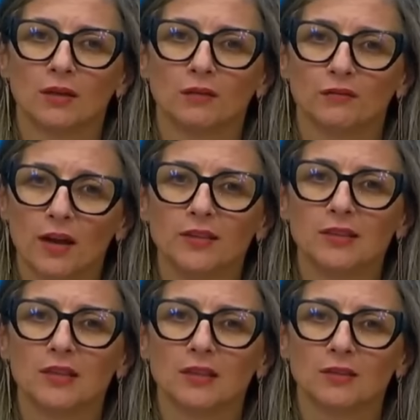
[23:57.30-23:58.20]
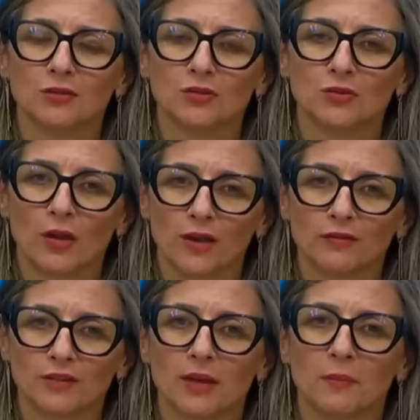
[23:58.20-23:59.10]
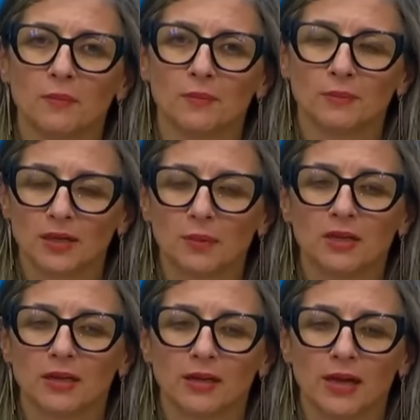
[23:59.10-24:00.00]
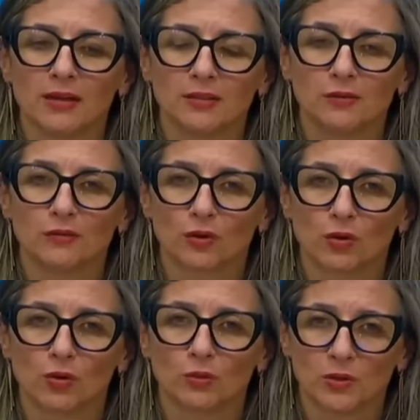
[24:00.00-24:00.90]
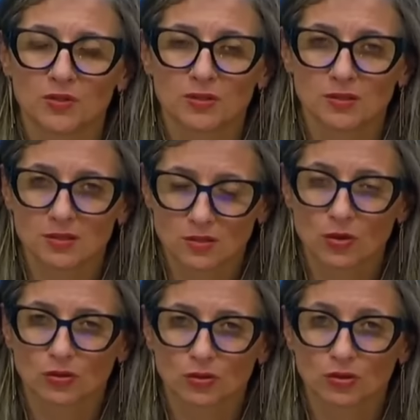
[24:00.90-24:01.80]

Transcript: fighting to have them becoming a reality for all, because this is not your